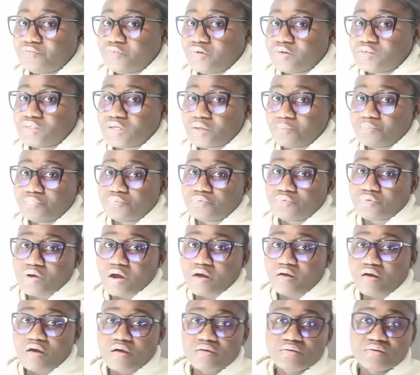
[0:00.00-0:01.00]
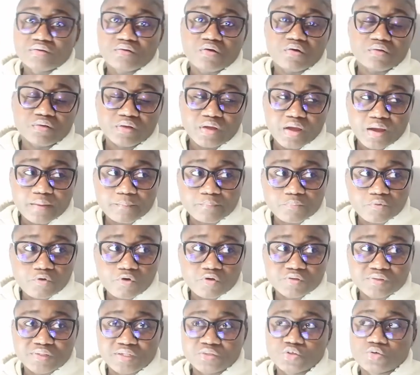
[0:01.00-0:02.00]
For example, around on
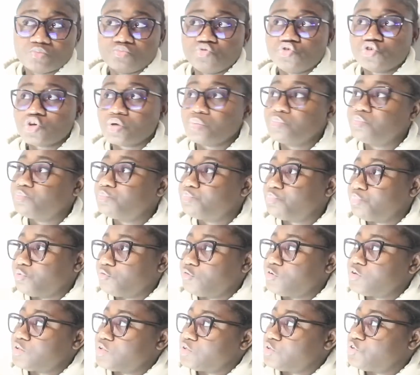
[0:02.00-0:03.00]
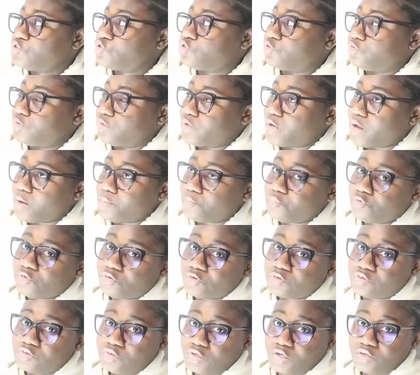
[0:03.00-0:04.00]
campus, there's some job postings on
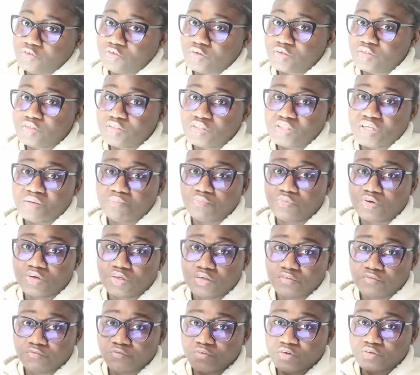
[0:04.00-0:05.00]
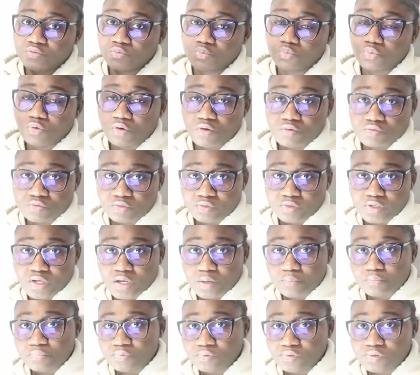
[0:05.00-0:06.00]
campus. You can just see them on different walls on
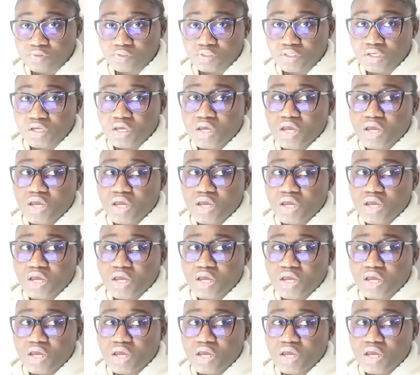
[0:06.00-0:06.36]
campus.